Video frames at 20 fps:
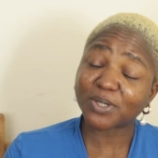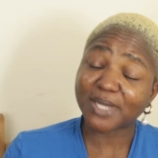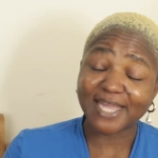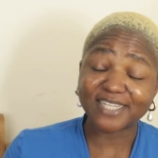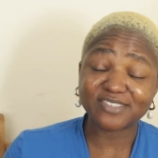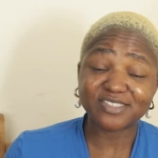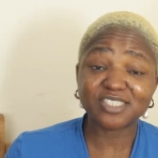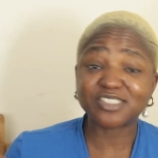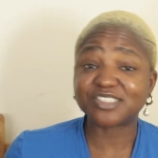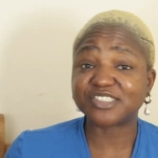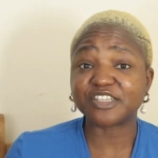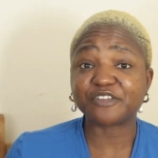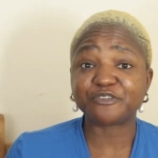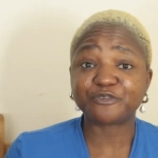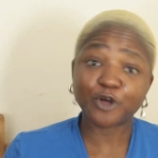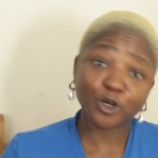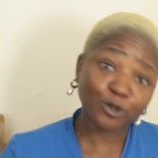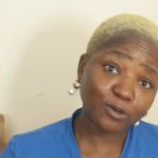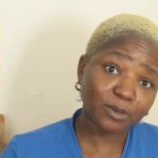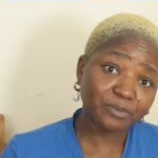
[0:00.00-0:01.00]
guys, this is a
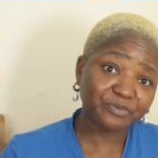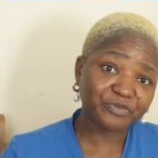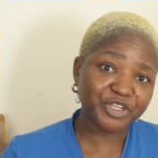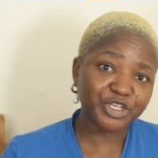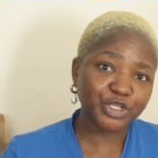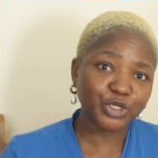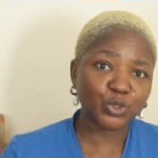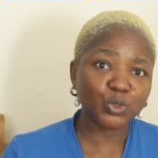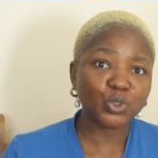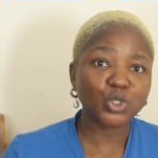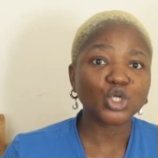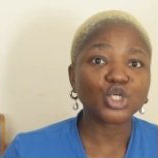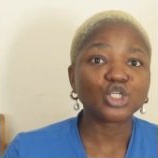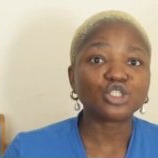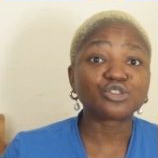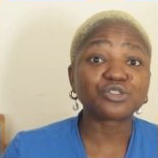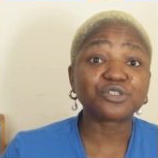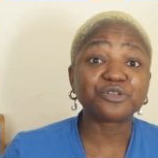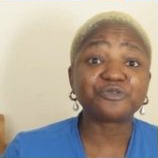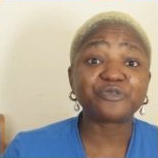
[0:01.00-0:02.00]
follow-up video
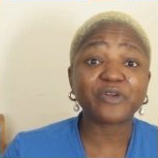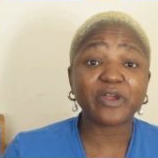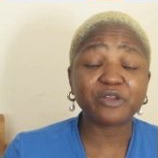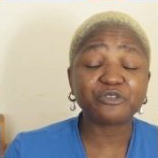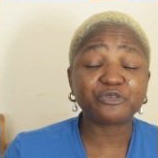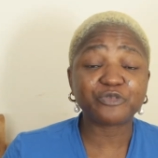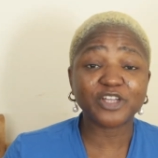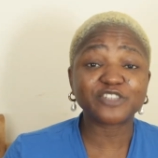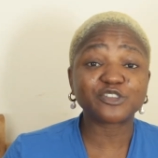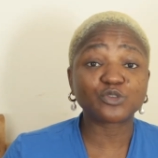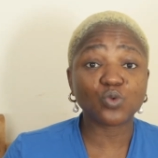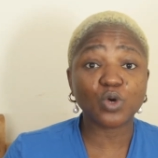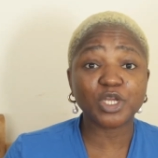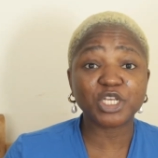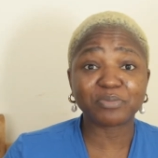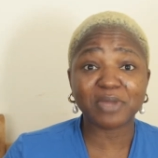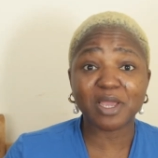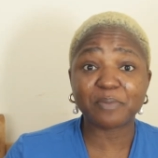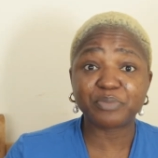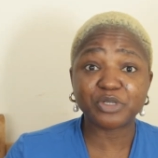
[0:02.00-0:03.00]
to the very first one
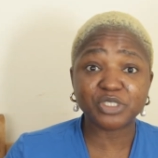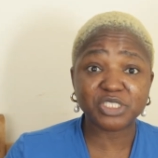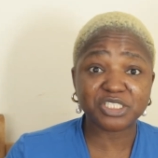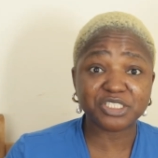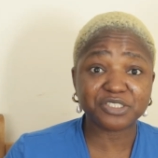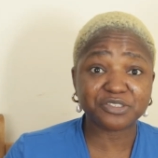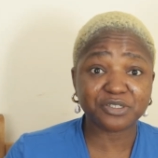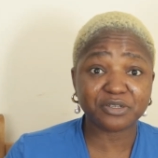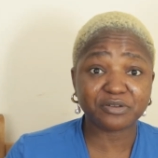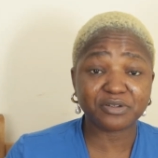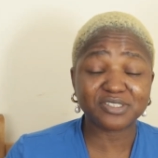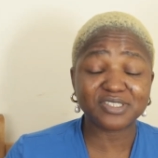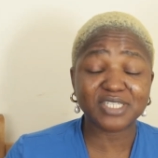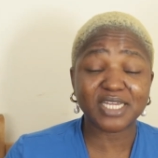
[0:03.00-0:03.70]
in my beauty series